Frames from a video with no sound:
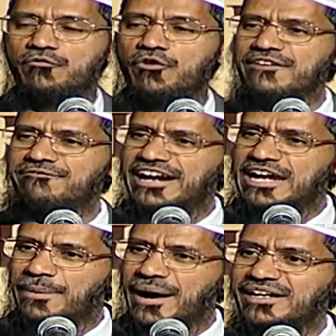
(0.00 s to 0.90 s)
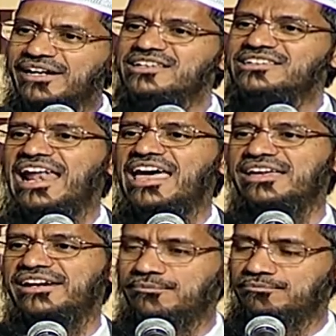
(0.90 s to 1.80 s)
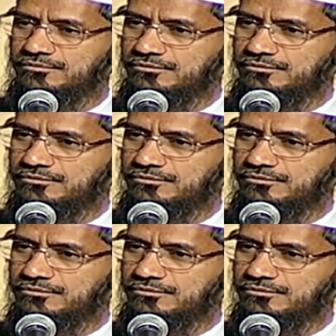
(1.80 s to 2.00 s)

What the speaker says: For if I depart, shall I send him.